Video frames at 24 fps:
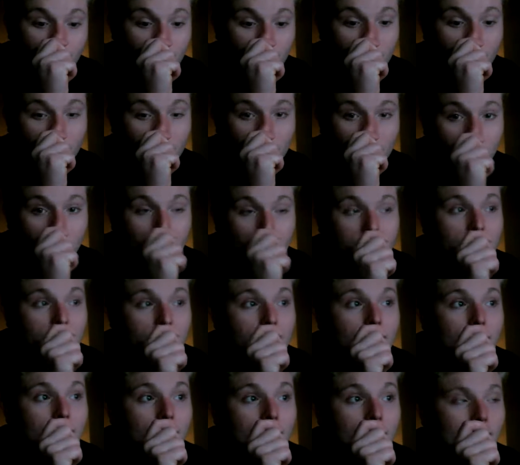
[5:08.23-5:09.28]
You know,
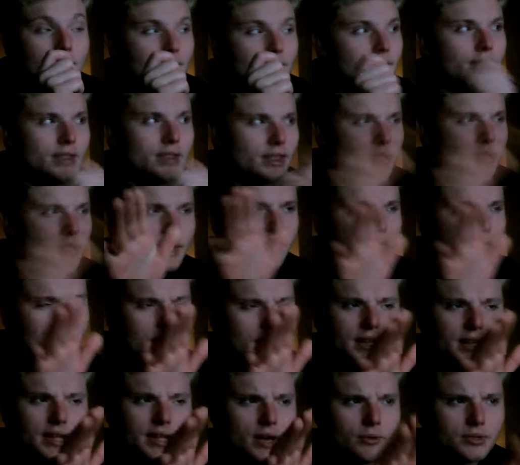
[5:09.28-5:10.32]
never
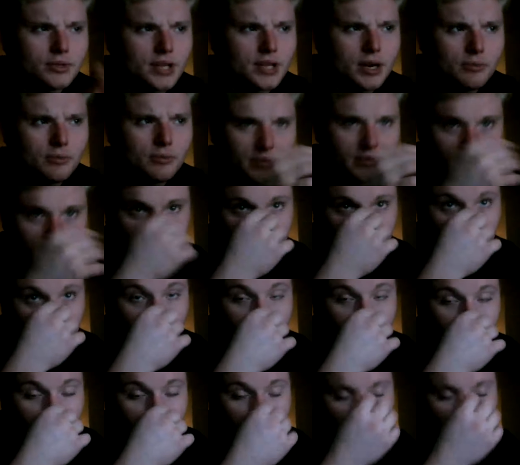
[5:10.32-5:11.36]
mind. That was kind of a bit
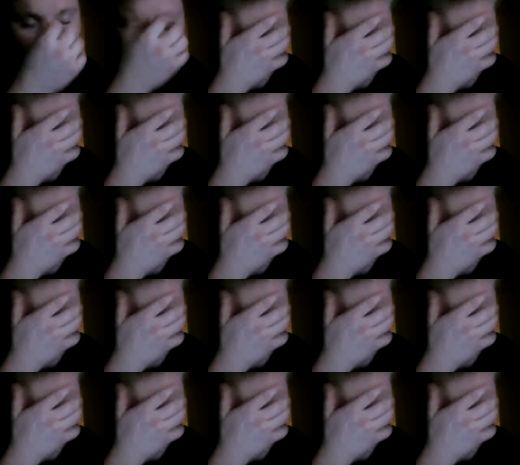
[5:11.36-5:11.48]
stupid.